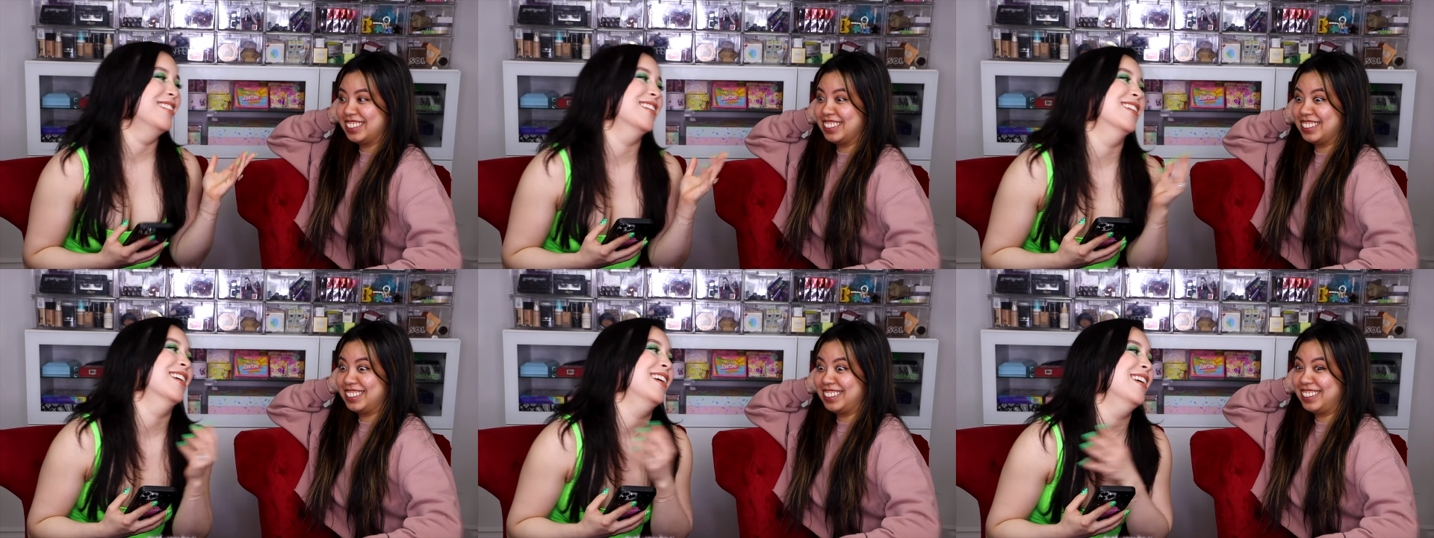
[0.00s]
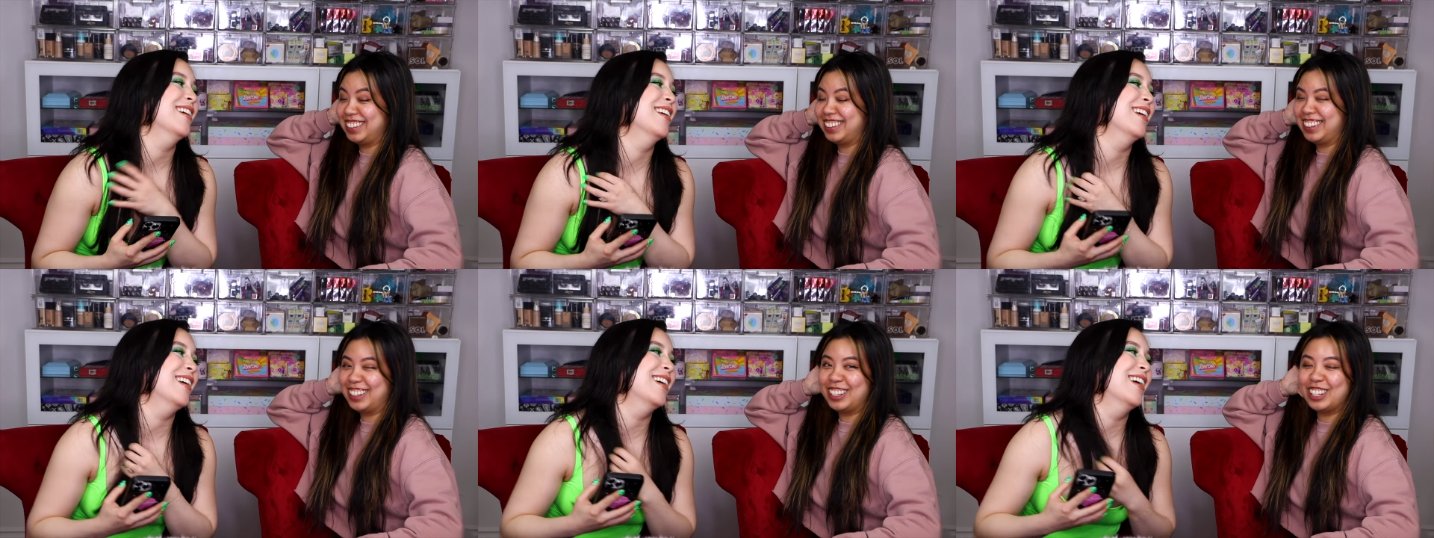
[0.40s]

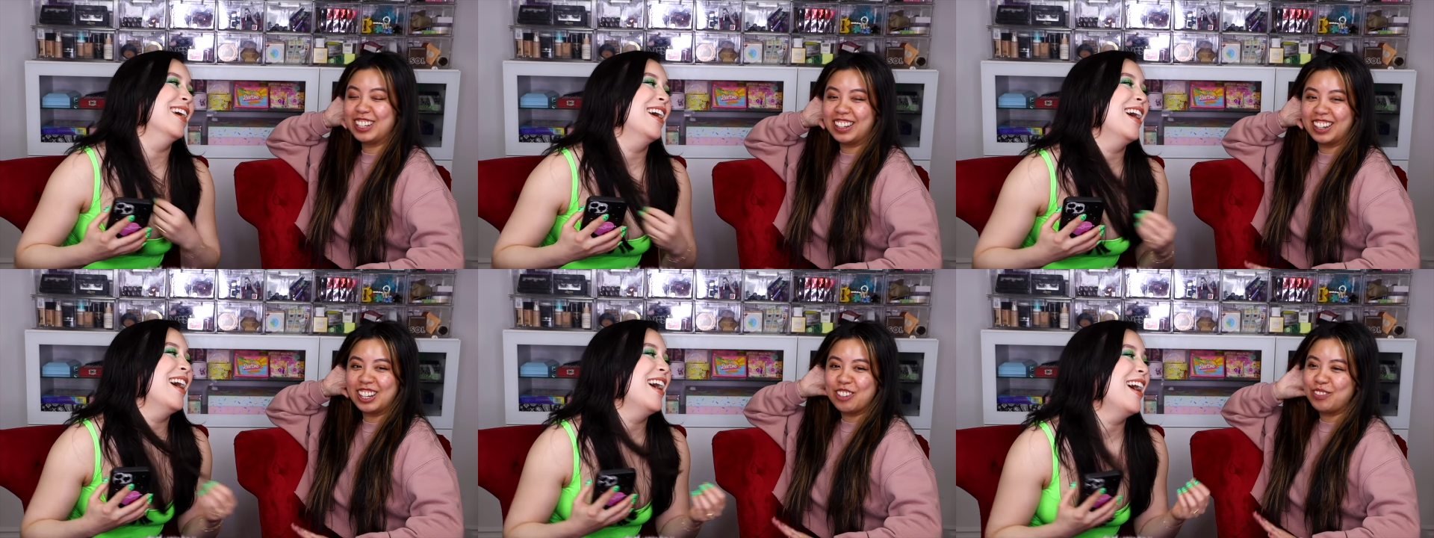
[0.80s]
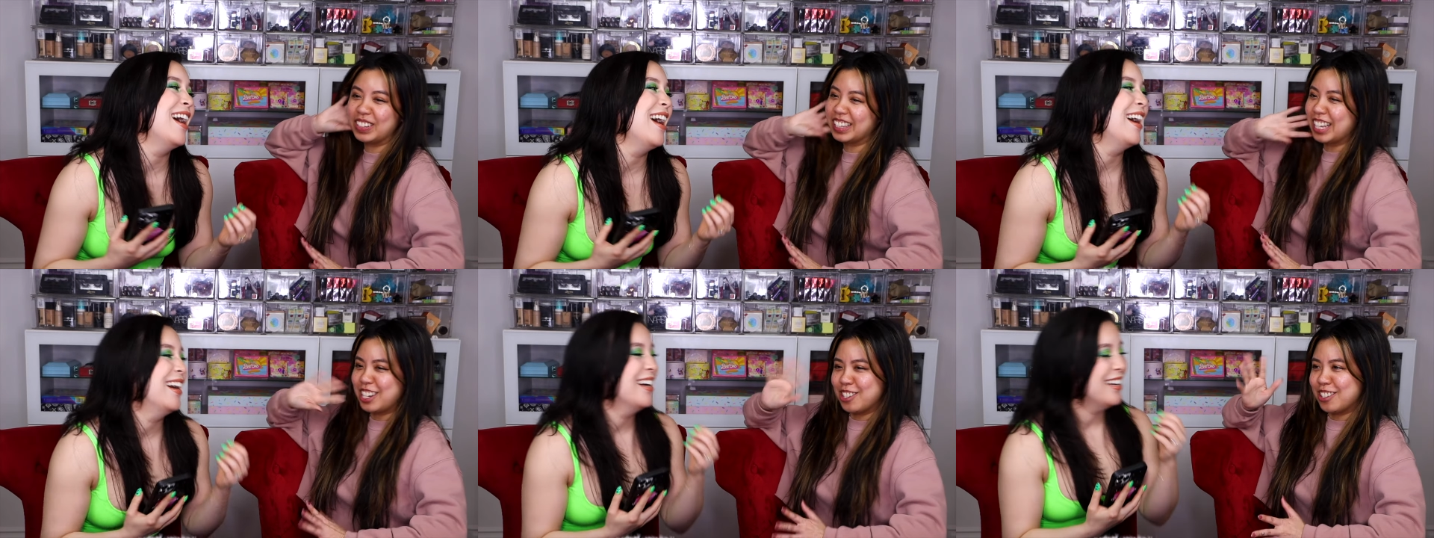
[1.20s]
Speaker 1: but
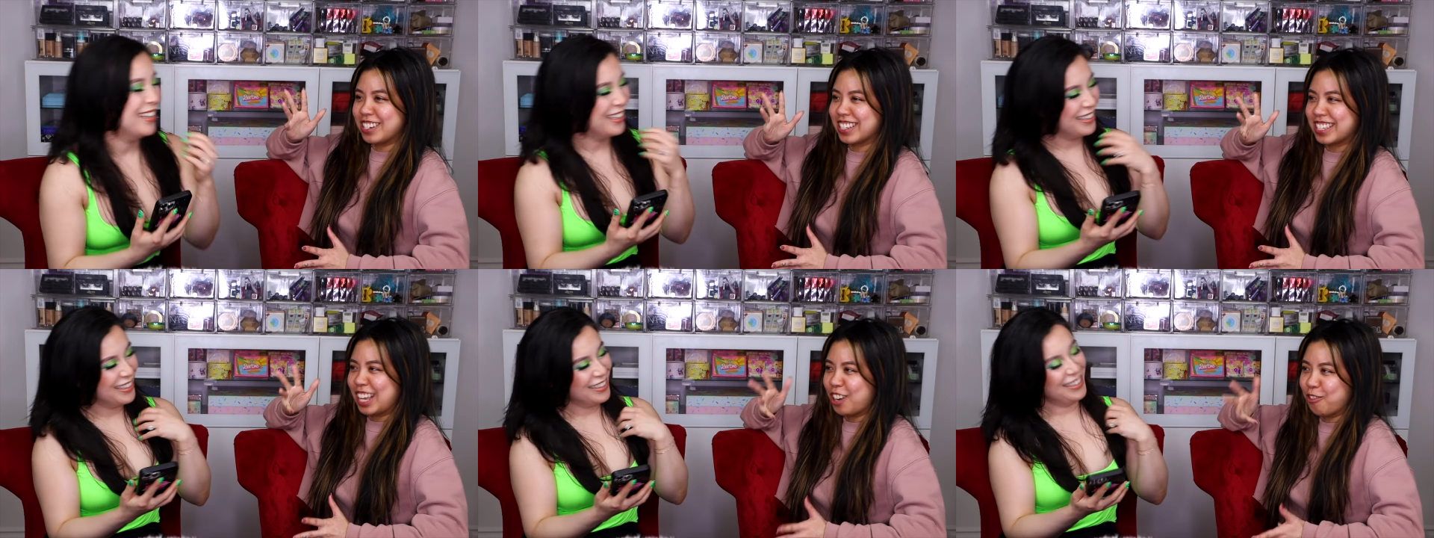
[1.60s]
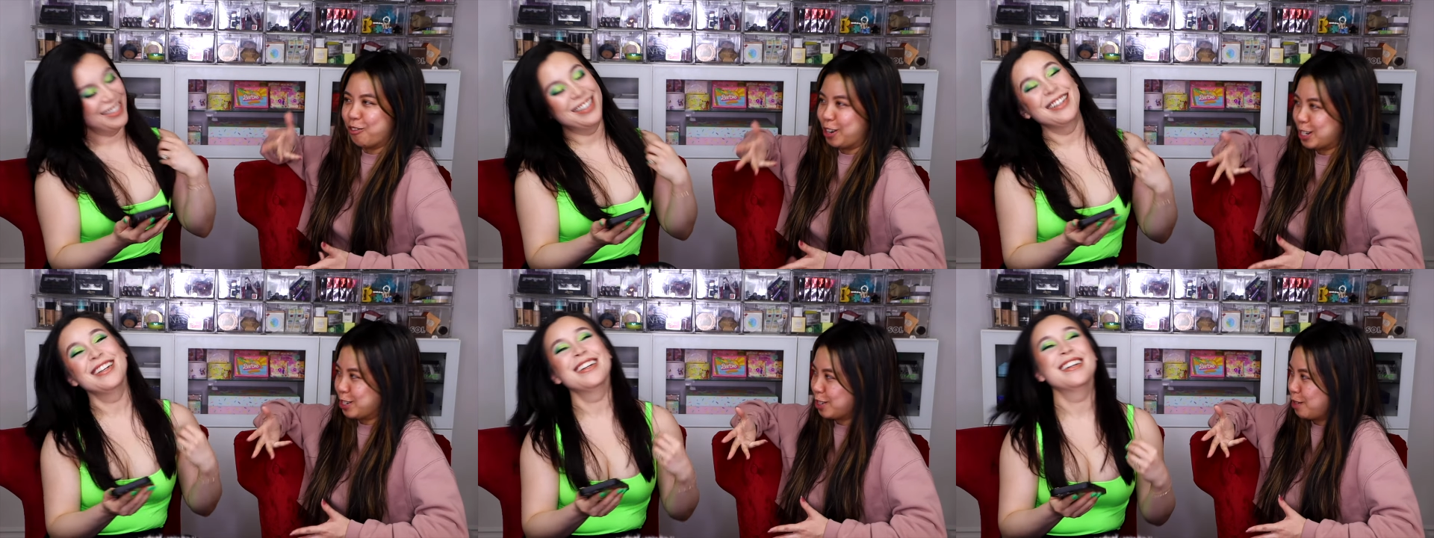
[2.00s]
then you just said,
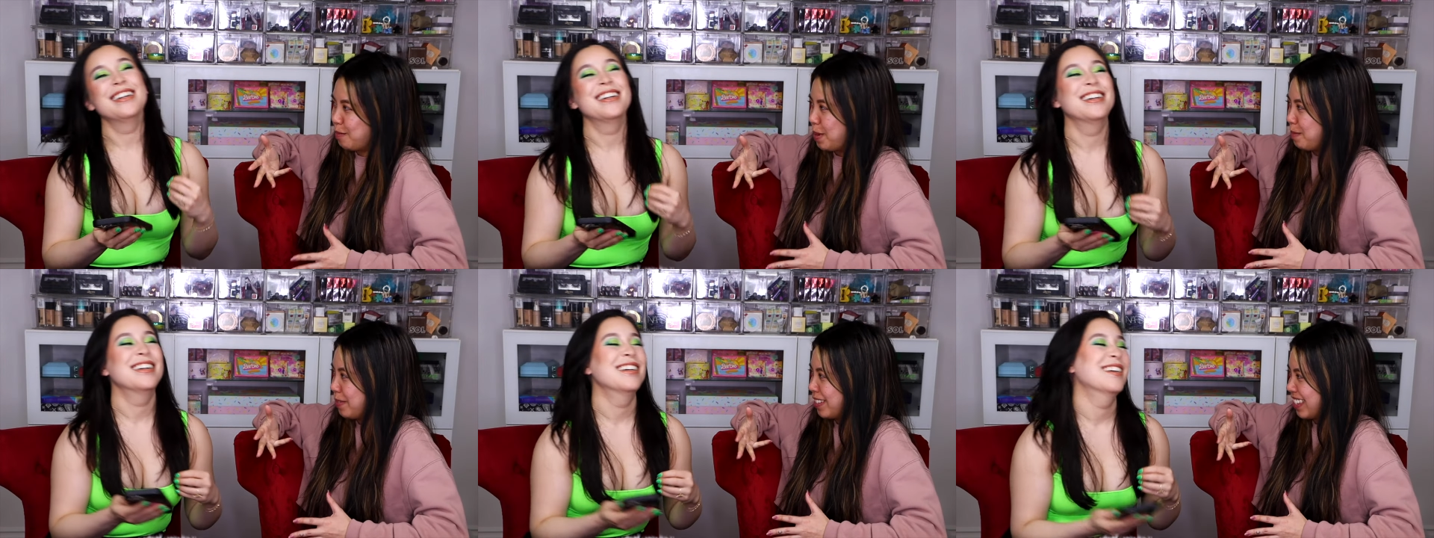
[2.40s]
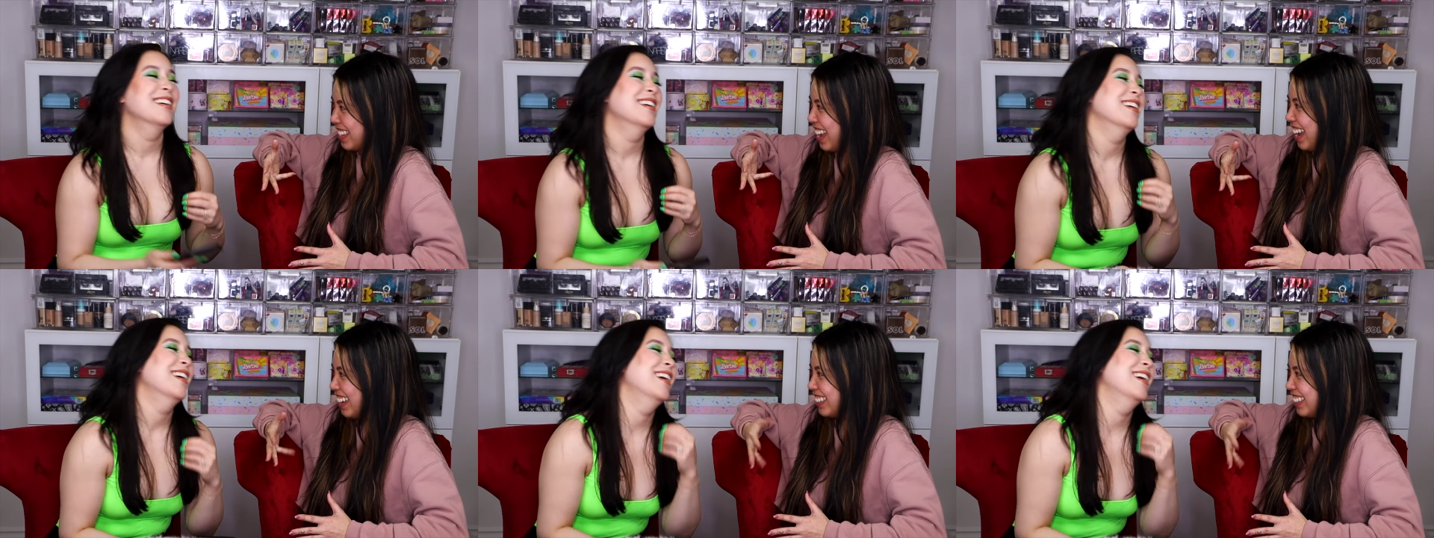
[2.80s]
"What do the people say?"